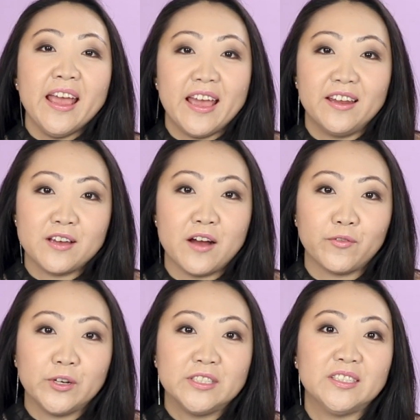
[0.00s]
and
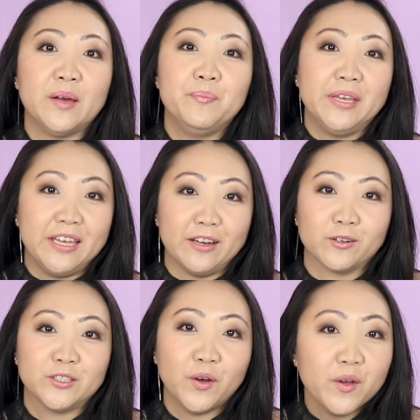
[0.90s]
covering some
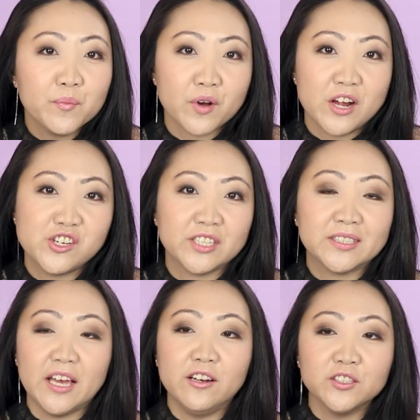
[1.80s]
beginner sewing
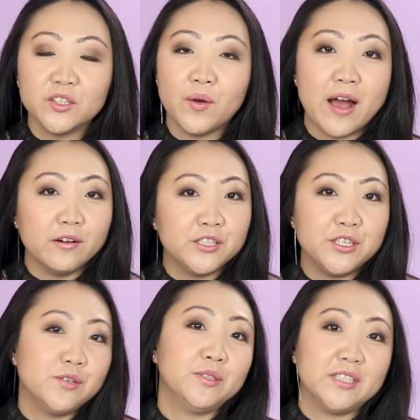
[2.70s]
projects and also how to
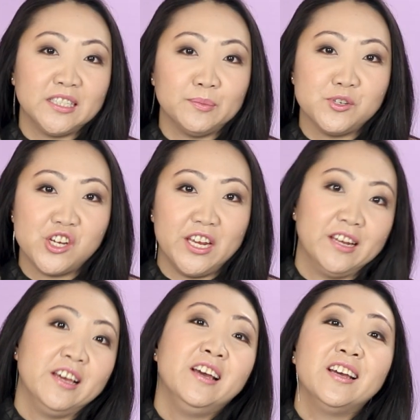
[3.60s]
use this machine